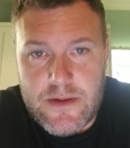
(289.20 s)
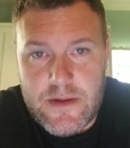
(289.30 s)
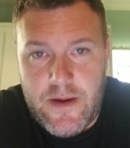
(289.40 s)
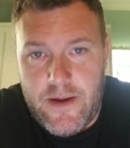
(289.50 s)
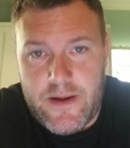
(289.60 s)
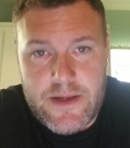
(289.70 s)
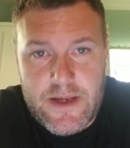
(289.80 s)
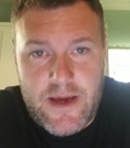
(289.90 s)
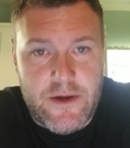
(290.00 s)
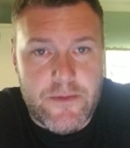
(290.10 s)
you
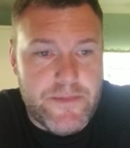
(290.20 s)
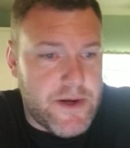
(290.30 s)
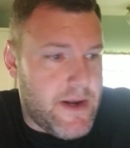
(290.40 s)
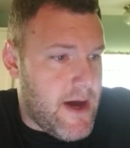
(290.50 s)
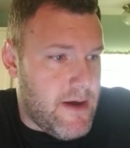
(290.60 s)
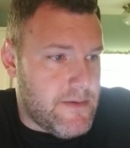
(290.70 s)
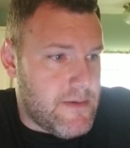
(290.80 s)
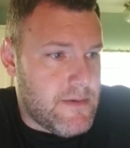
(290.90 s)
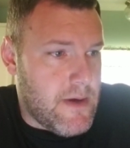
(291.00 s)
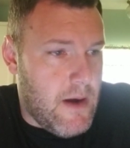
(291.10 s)
say you're putting
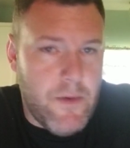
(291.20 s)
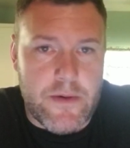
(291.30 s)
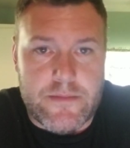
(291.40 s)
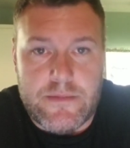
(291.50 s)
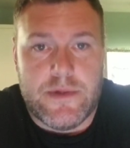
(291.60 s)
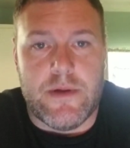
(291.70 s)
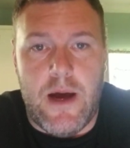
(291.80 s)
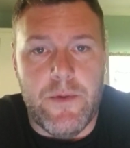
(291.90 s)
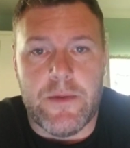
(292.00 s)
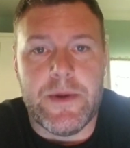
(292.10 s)
down, I want
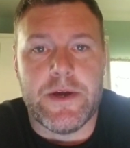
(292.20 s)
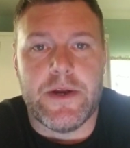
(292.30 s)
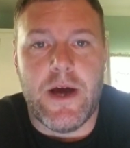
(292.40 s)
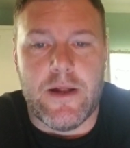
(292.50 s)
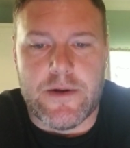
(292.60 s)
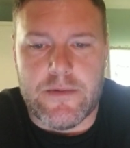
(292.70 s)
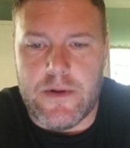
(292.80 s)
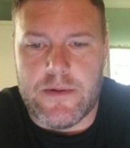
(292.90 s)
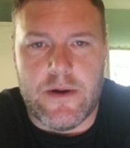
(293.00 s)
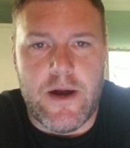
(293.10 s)
$1 million.
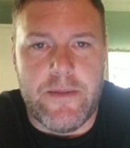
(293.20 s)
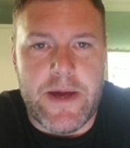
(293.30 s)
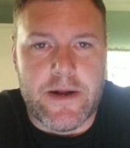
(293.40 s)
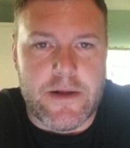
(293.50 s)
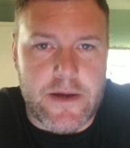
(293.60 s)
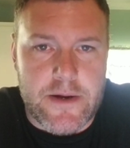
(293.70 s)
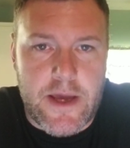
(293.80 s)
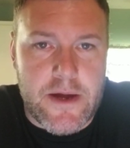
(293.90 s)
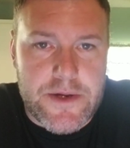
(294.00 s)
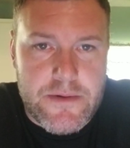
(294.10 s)
Well, they're automatically going to
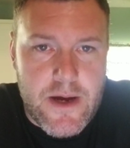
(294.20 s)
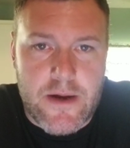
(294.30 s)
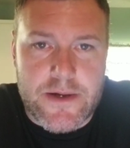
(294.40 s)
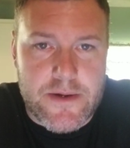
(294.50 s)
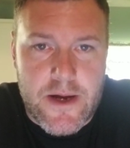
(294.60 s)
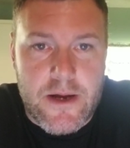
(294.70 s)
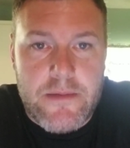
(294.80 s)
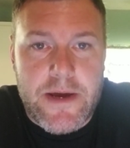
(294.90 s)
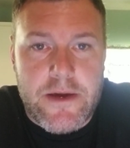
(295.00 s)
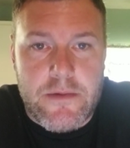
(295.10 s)
count you out because they're not going
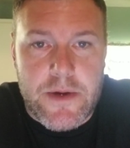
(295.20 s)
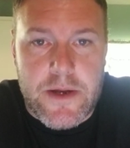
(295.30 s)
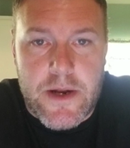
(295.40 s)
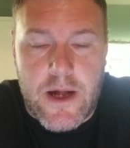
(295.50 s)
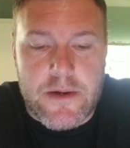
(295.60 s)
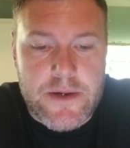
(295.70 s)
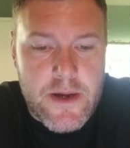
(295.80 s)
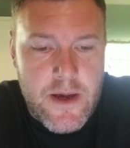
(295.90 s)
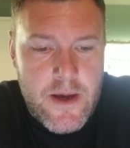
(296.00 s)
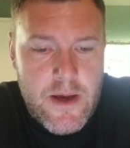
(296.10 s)
to pay you $1 million.
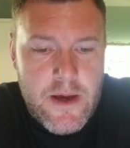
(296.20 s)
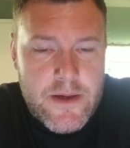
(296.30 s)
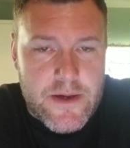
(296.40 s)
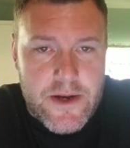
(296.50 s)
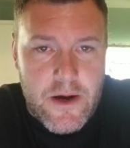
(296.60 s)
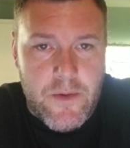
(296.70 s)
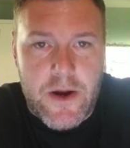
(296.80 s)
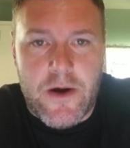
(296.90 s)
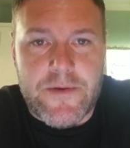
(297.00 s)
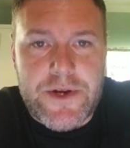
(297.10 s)
So you don't want
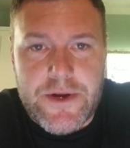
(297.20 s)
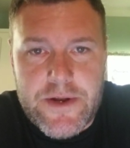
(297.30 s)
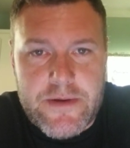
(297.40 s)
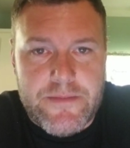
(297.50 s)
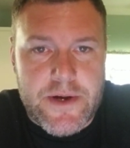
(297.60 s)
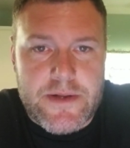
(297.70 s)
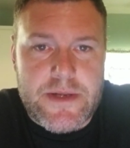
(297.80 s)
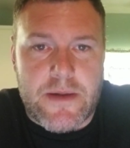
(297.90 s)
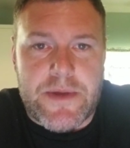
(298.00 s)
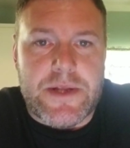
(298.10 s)
to overshoot it and put
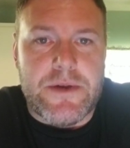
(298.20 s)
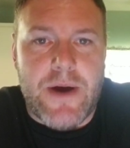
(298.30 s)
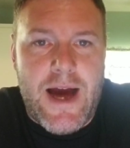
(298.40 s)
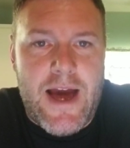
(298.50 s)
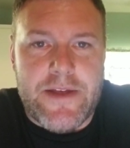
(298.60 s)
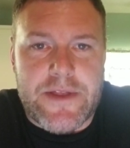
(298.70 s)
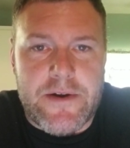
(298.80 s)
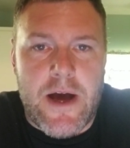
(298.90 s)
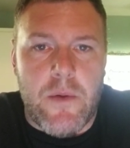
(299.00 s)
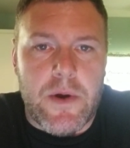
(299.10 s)
something too high that they're
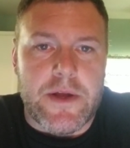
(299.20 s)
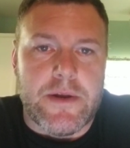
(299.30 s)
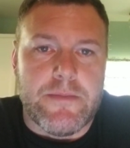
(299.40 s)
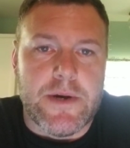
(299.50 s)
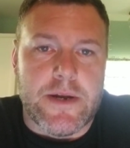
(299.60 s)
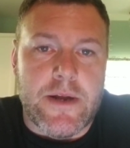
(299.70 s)
not willing to put